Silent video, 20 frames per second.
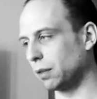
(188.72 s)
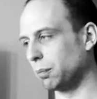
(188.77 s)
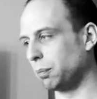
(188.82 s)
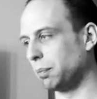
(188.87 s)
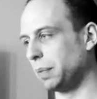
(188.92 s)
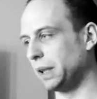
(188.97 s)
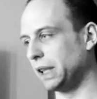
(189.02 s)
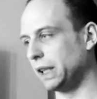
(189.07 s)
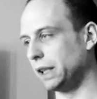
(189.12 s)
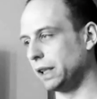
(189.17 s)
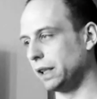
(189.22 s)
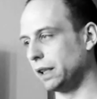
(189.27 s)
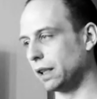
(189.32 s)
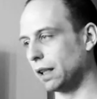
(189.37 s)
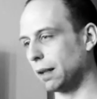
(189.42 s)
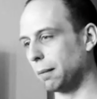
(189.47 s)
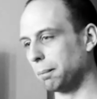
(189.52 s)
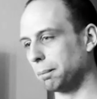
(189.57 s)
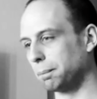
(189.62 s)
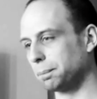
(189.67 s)
to
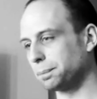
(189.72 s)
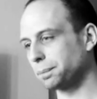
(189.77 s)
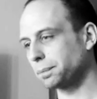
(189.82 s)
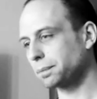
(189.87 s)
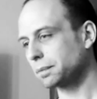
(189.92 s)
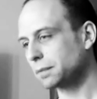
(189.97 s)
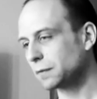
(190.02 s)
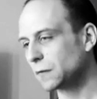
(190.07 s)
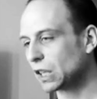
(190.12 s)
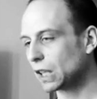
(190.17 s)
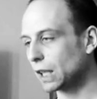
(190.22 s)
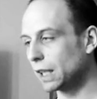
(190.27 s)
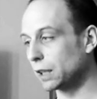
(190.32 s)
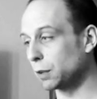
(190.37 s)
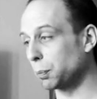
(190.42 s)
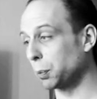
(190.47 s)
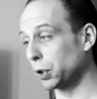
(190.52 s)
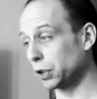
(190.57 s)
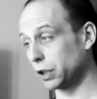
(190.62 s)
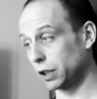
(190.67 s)
be,
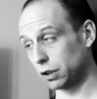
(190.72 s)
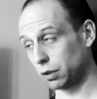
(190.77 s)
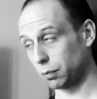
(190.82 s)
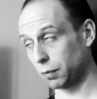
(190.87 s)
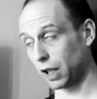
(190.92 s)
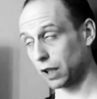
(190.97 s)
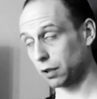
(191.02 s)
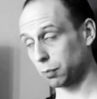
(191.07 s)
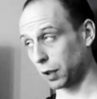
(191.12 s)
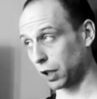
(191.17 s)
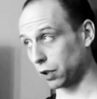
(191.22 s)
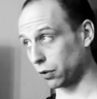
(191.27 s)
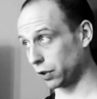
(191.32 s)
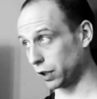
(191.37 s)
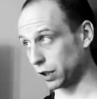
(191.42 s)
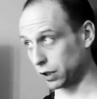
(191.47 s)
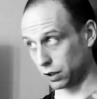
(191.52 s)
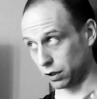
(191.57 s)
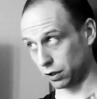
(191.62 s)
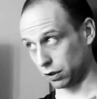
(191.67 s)
it's pushing some nice
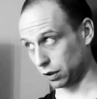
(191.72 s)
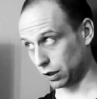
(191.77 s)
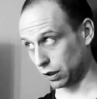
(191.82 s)
boundaries.